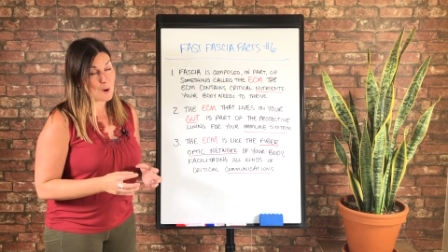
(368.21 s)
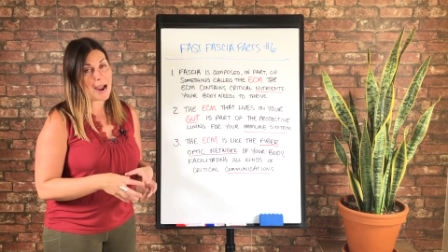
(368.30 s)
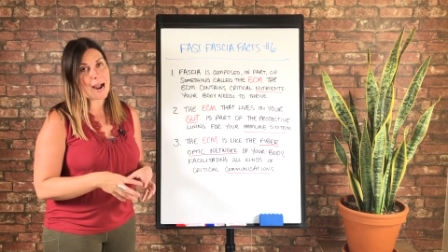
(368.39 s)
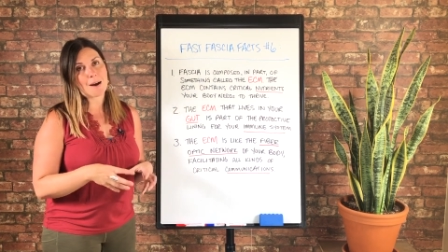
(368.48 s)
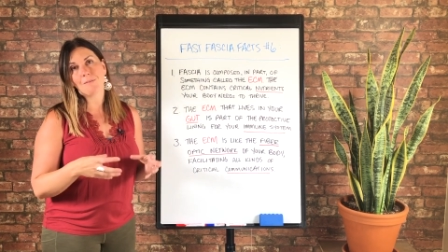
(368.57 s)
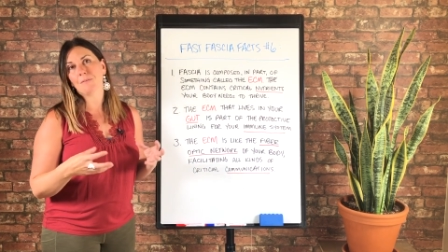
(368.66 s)
you
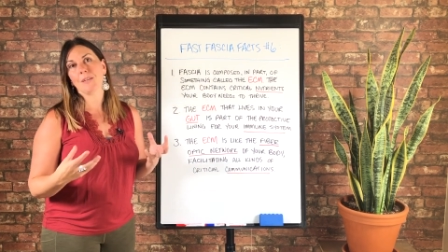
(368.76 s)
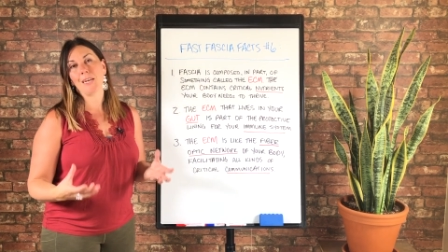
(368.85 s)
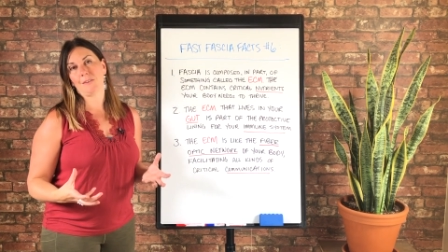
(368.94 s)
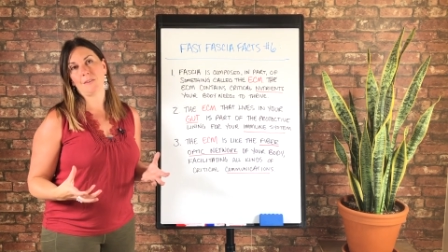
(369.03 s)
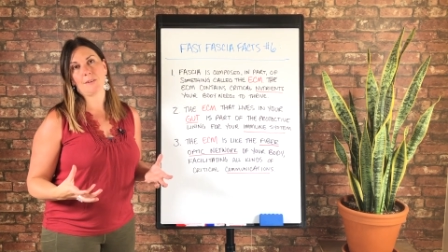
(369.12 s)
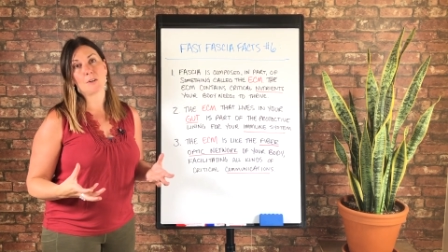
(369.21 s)
have the
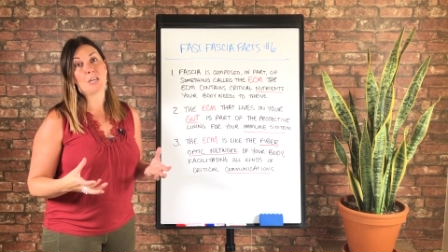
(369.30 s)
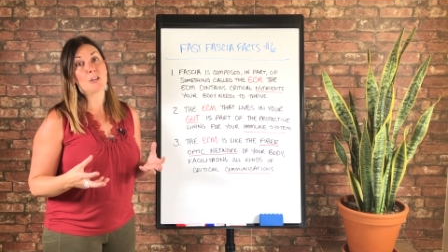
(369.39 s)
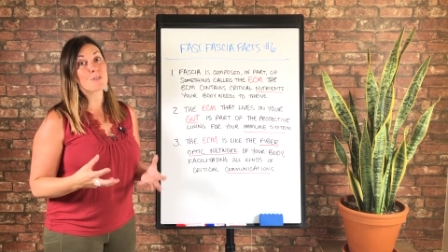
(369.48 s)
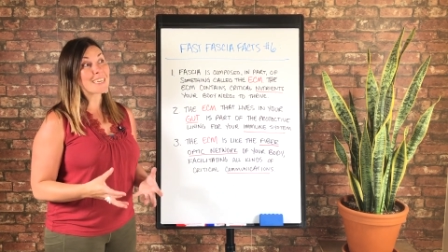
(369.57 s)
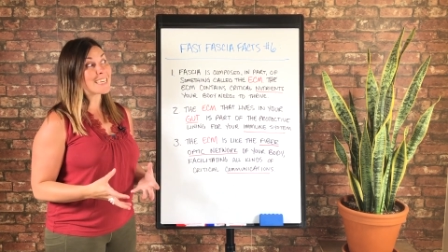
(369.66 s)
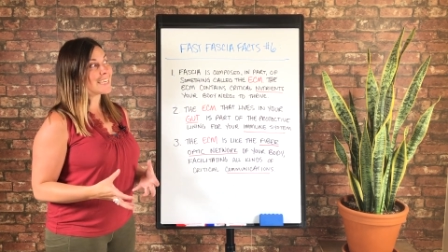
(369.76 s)
necessary
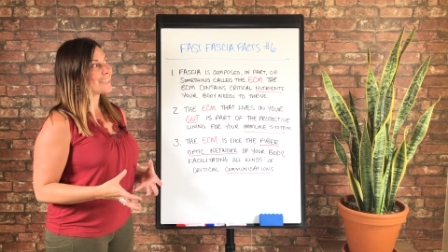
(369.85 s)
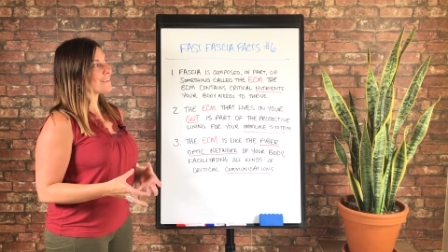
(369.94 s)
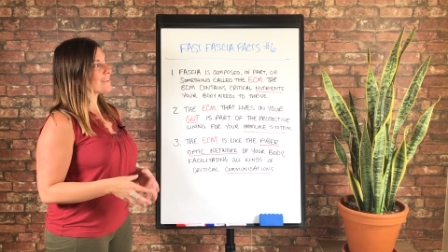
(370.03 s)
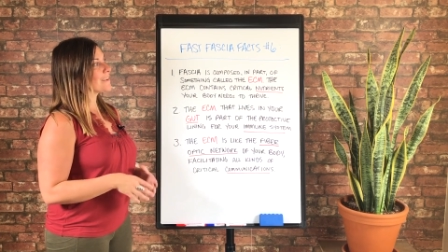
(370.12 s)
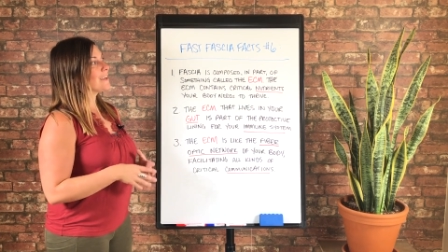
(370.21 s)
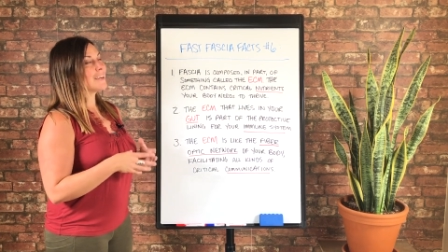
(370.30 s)

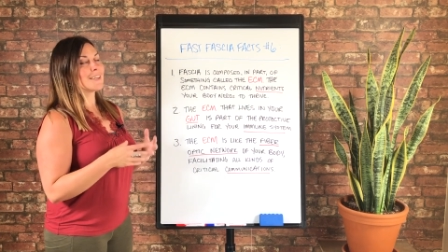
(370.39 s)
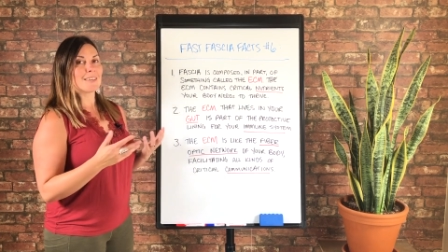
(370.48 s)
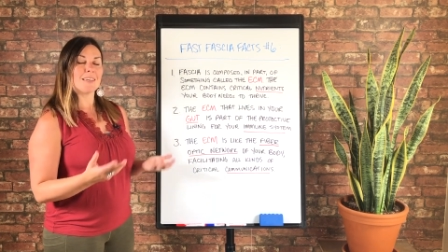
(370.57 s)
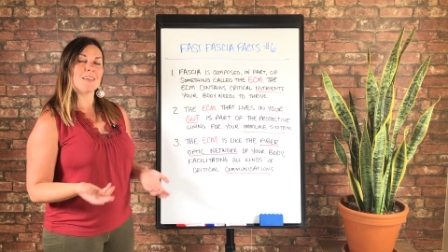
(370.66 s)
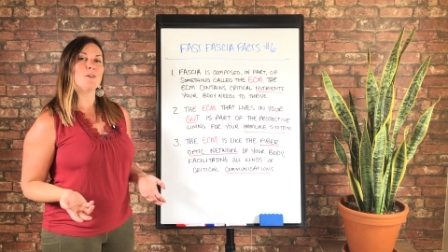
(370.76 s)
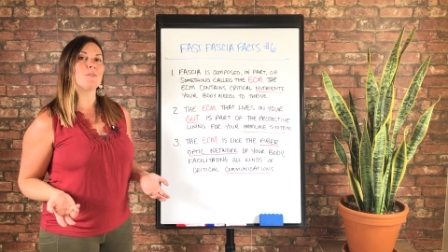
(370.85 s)
ingredients
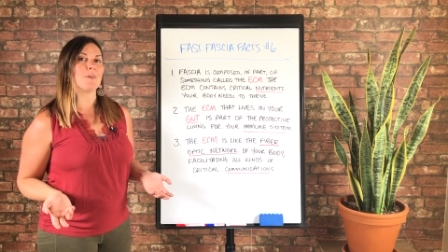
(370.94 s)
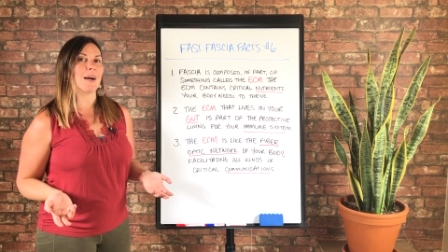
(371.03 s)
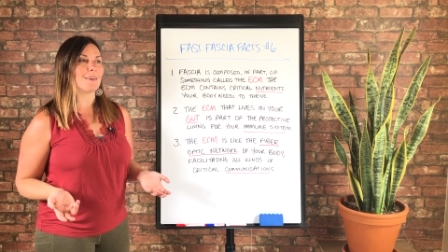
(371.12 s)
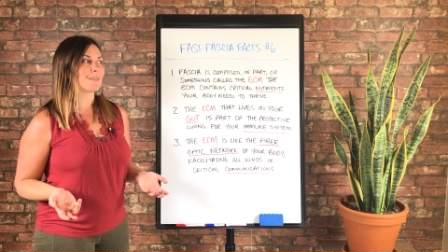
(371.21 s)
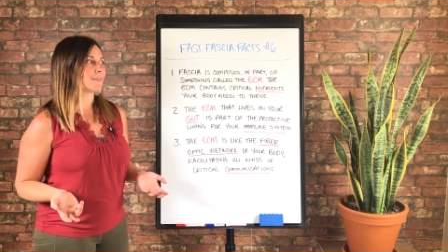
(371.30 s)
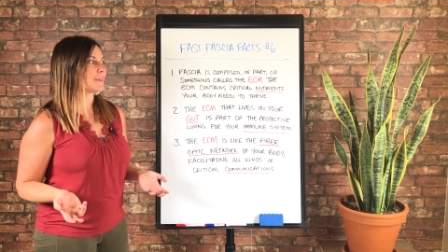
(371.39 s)
to heal
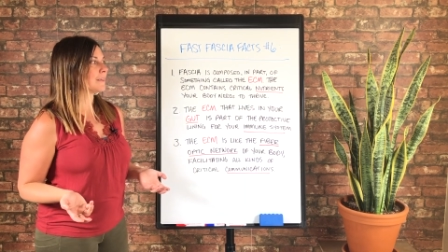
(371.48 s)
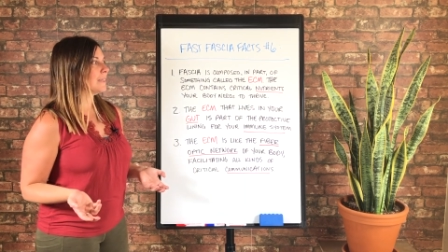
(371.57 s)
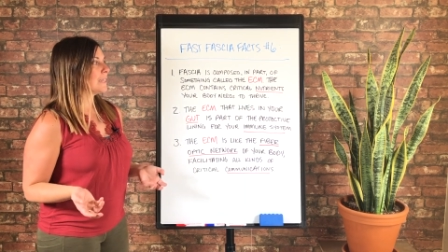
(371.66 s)
fast.